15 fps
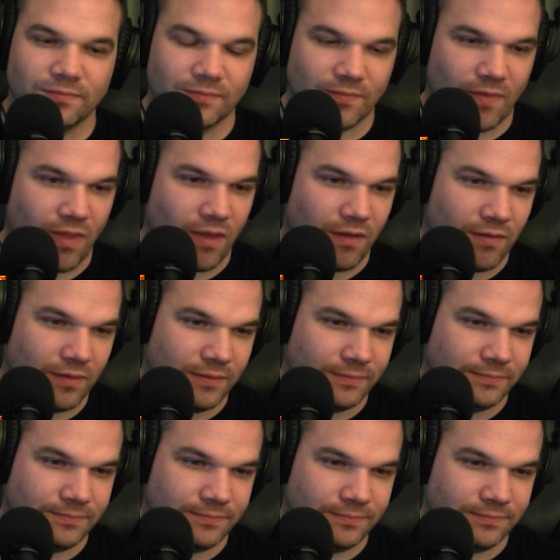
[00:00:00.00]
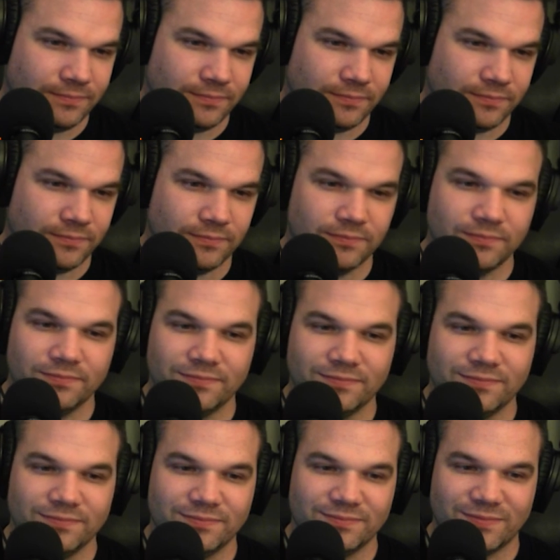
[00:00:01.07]

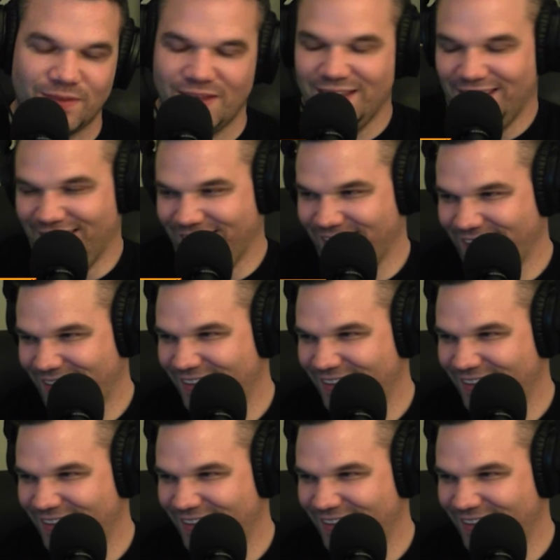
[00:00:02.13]
This person isn't speaking.